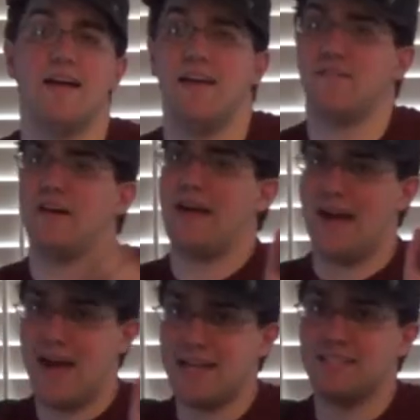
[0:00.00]
If I
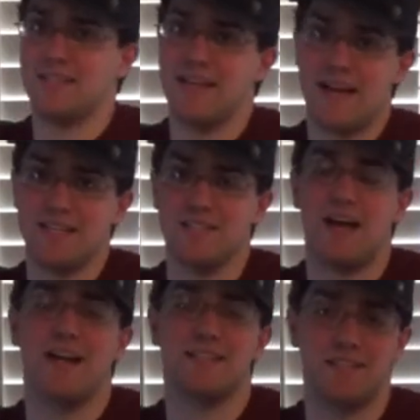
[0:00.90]
had to guess,
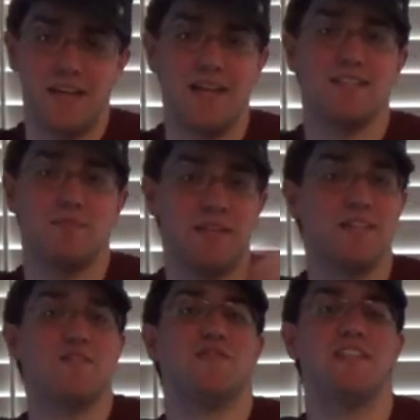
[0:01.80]
I'd say it's
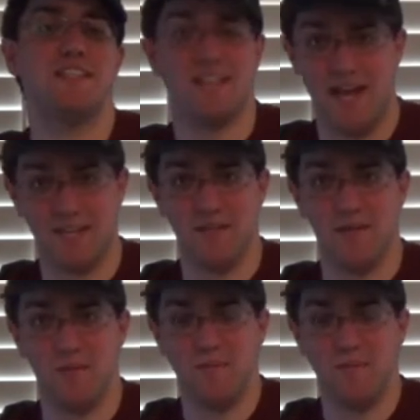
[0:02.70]
because of Nintendo.